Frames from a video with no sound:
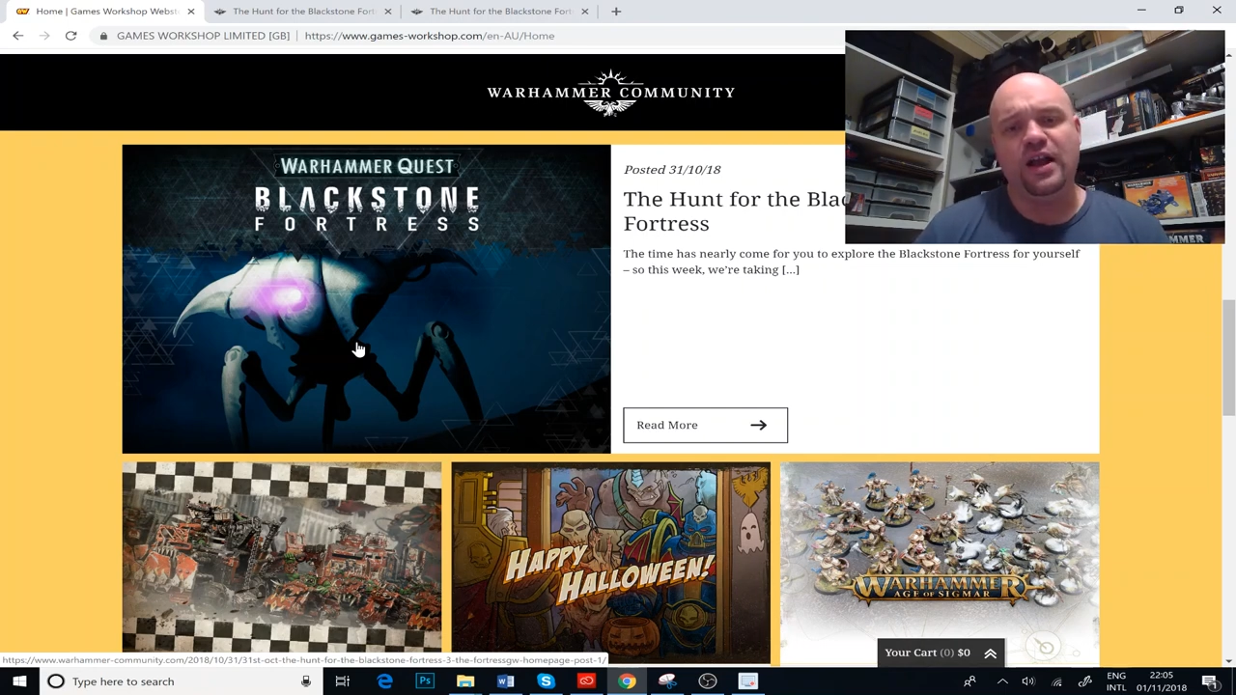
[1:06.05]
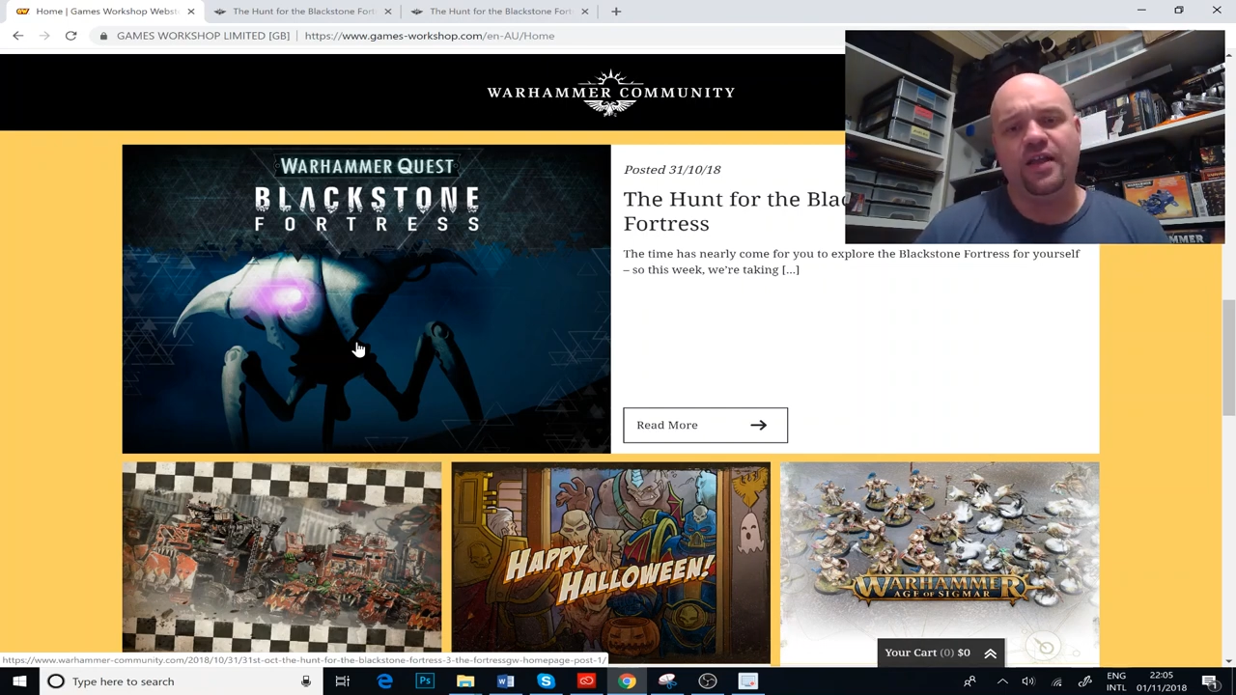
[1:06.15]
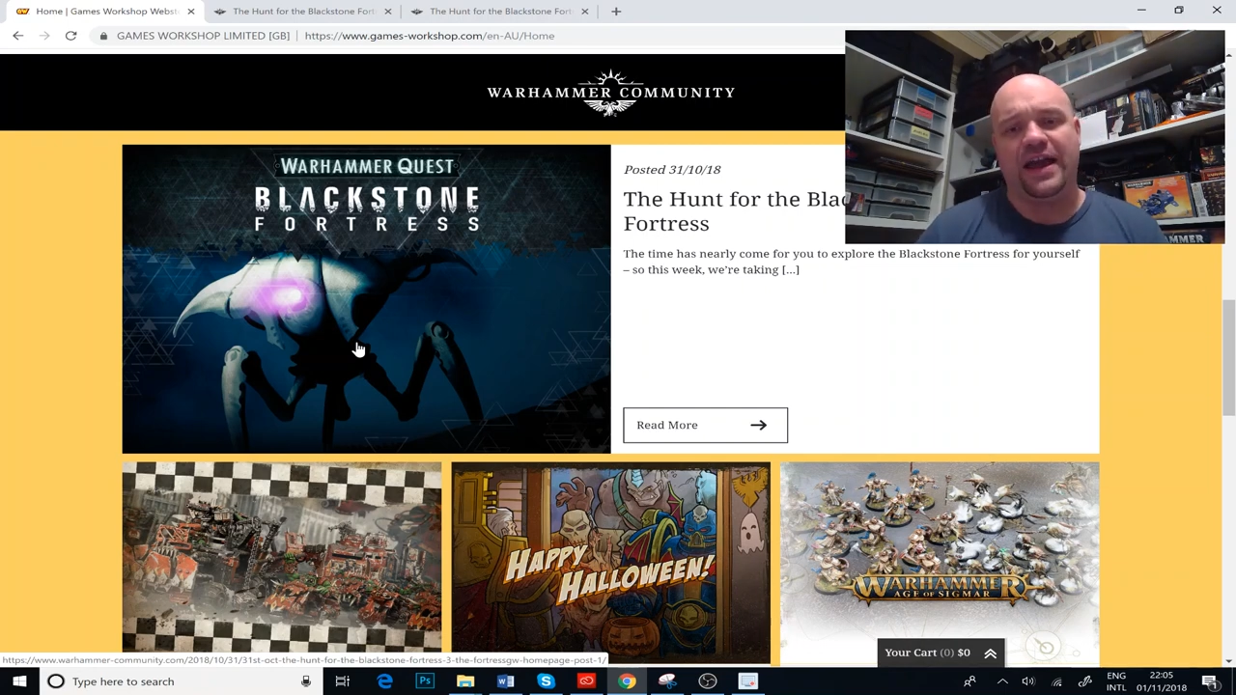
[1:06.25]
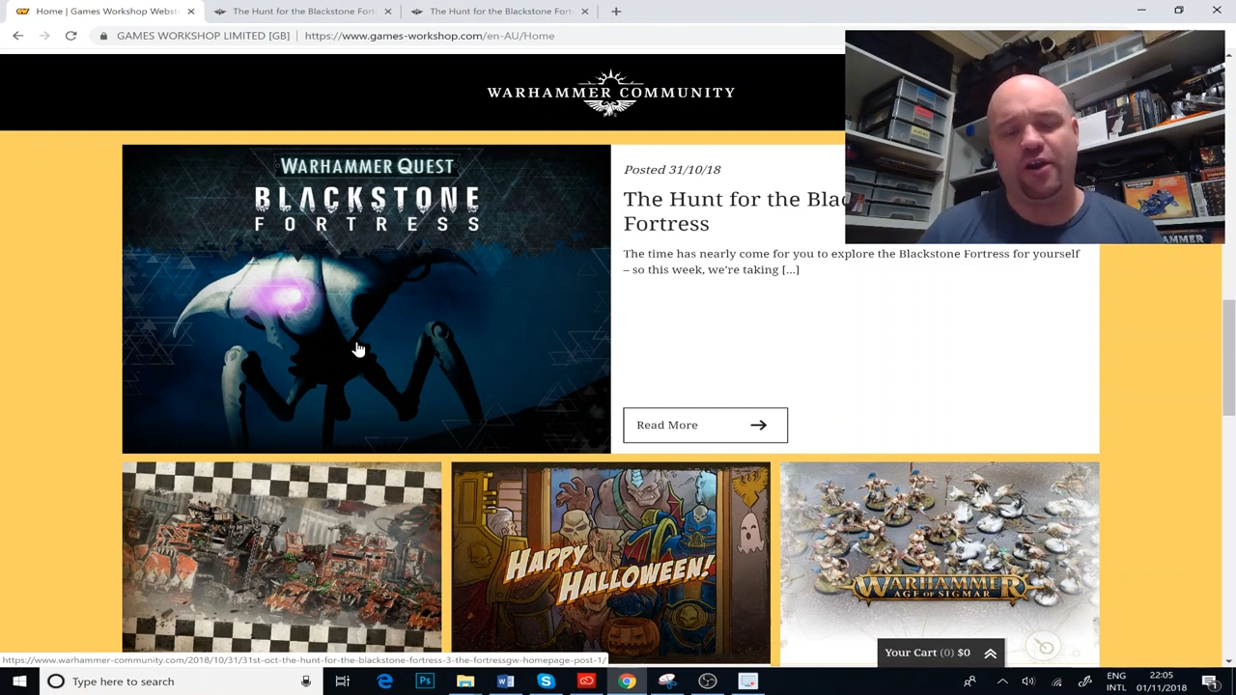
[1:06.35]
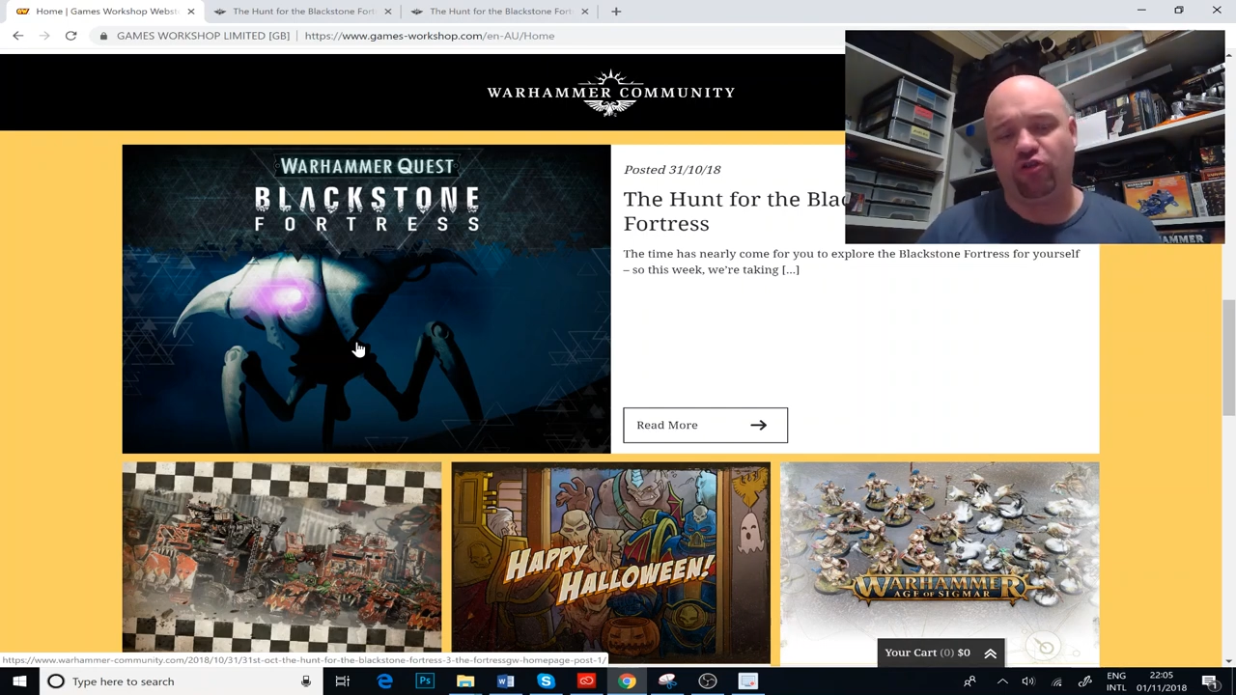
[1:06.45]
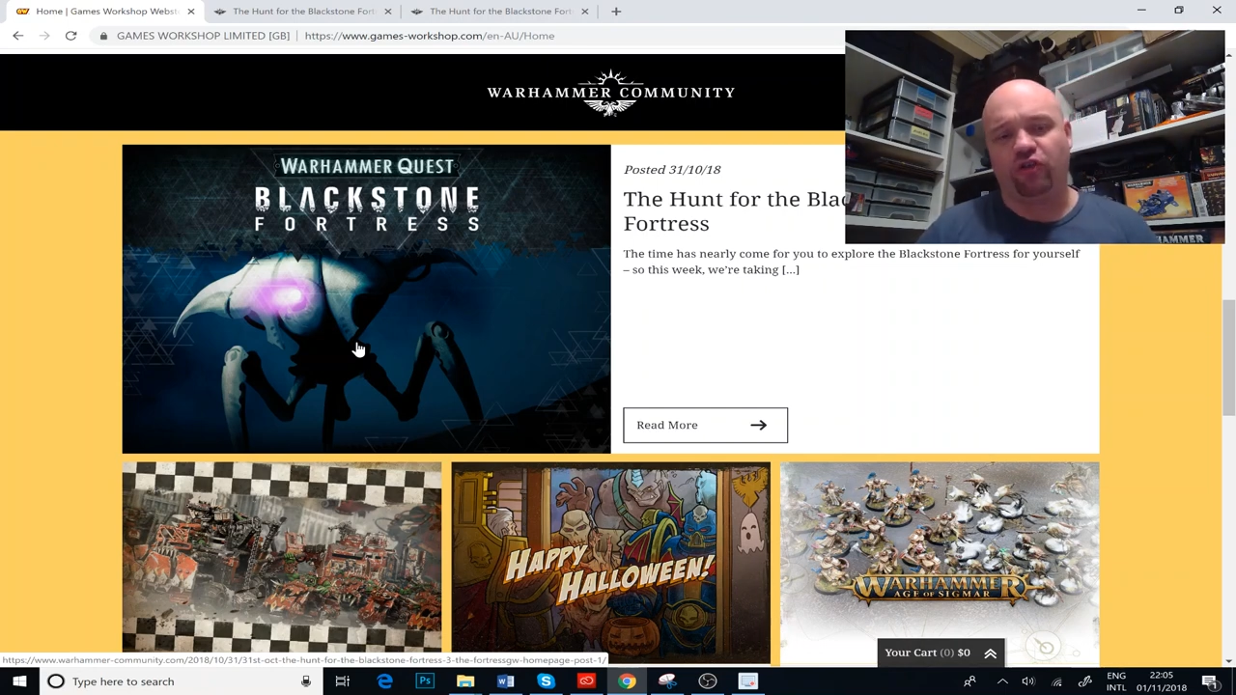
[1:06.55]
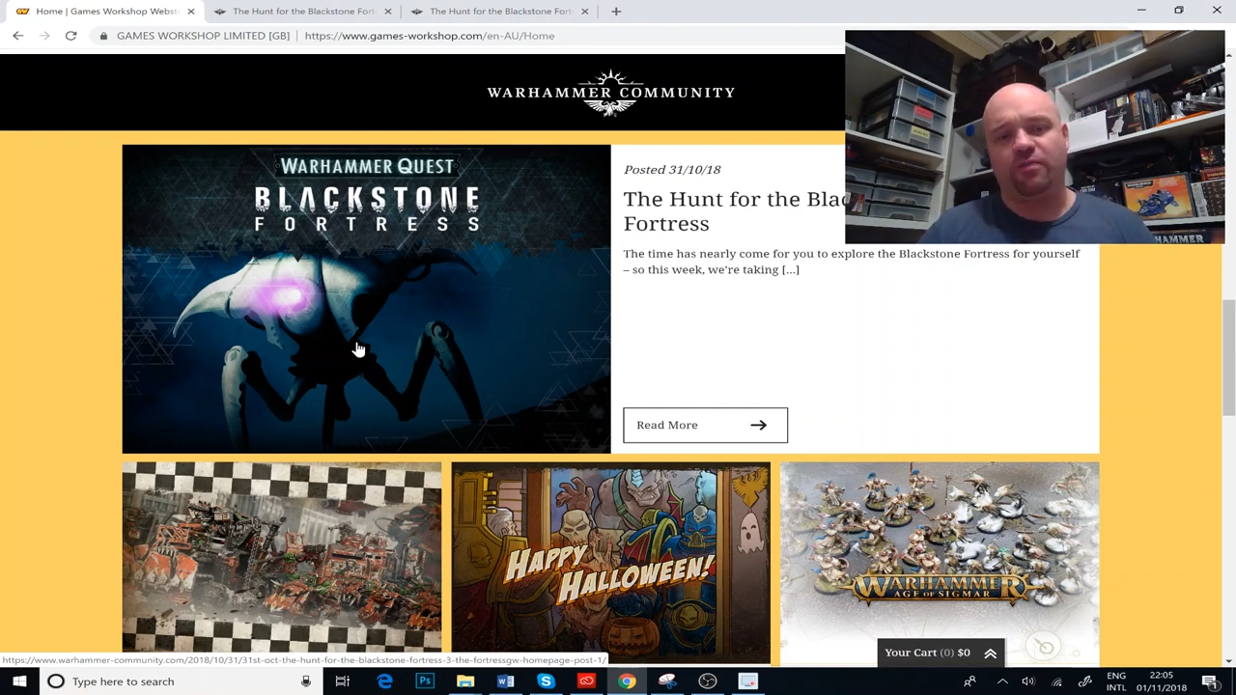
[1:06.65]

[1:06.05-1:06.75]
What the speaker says: they don't just